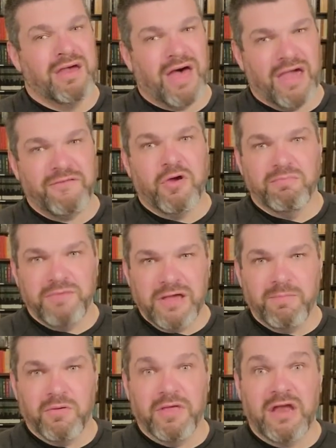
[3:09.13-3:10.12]
I've known
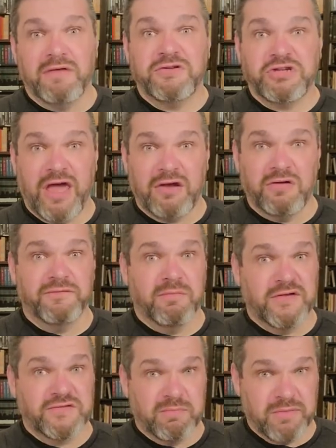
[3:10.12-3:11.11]
people that have channeled for
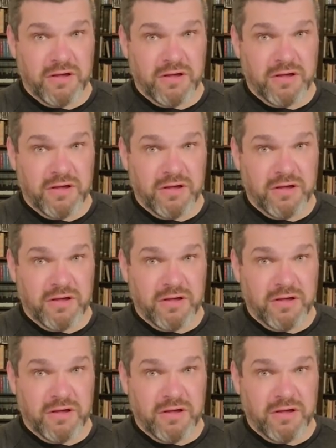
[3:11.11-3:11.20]
Mr.